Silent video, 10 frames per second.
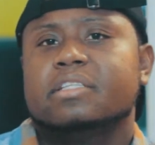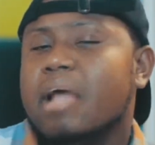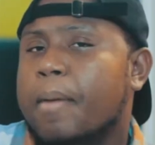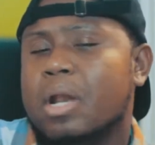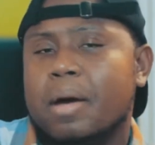
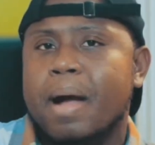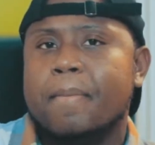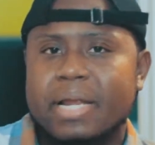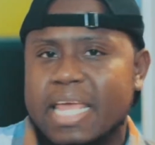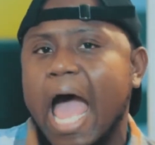double up my
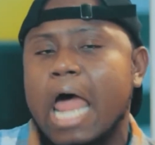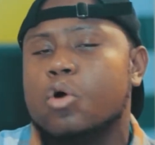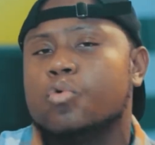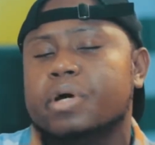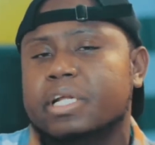money? How
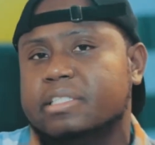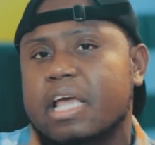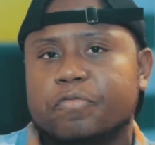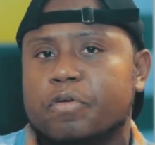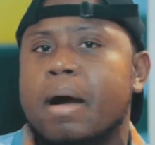long would it
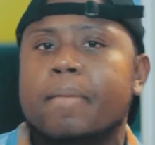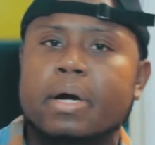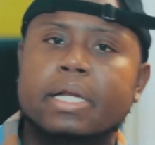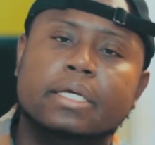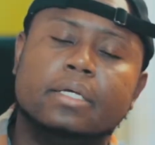take for my
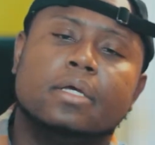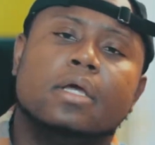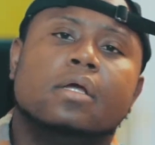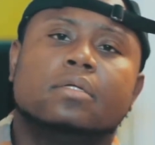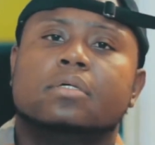money
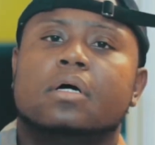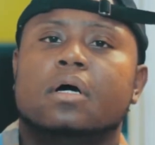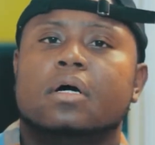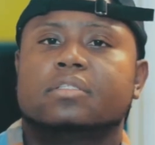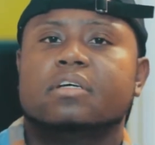
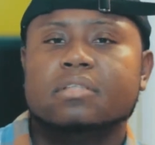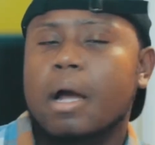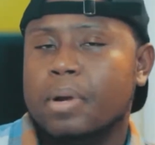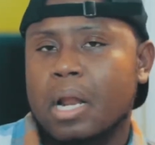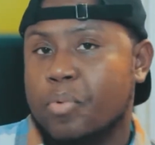to
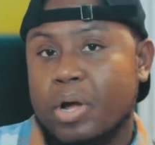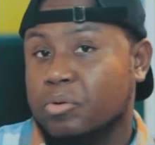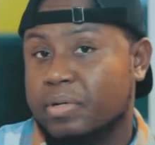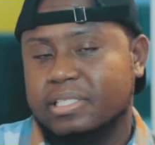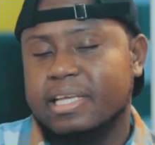double up, whether
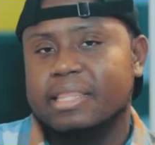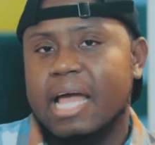it was $10,000,